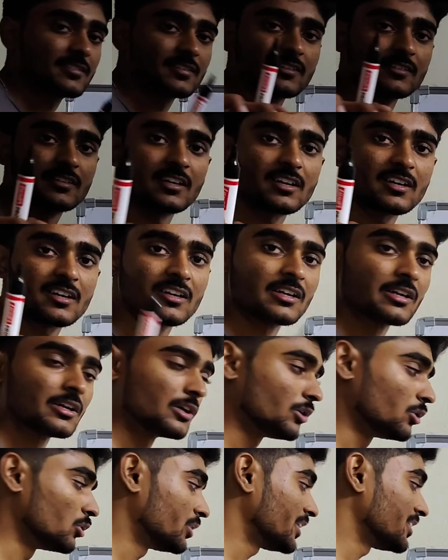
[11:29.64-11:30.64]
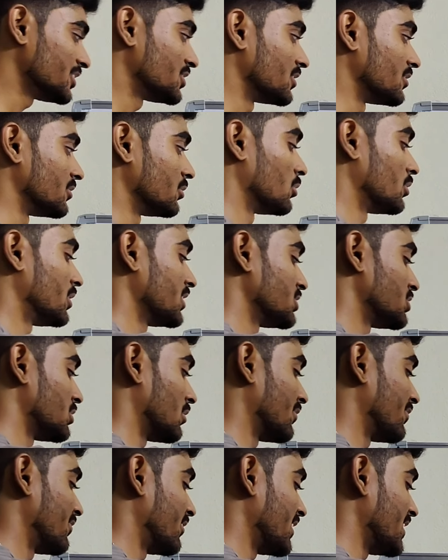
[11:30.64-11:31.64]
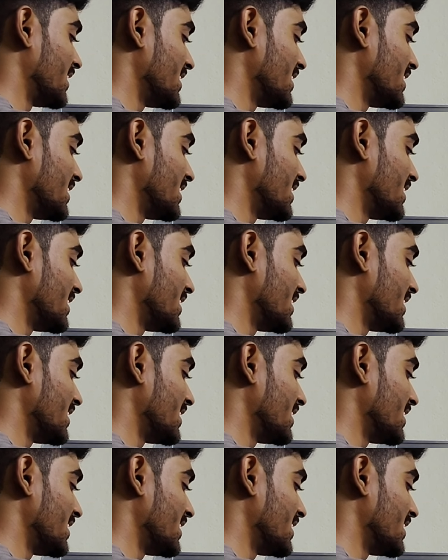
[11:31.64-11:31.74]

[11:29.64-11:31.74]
see the notation of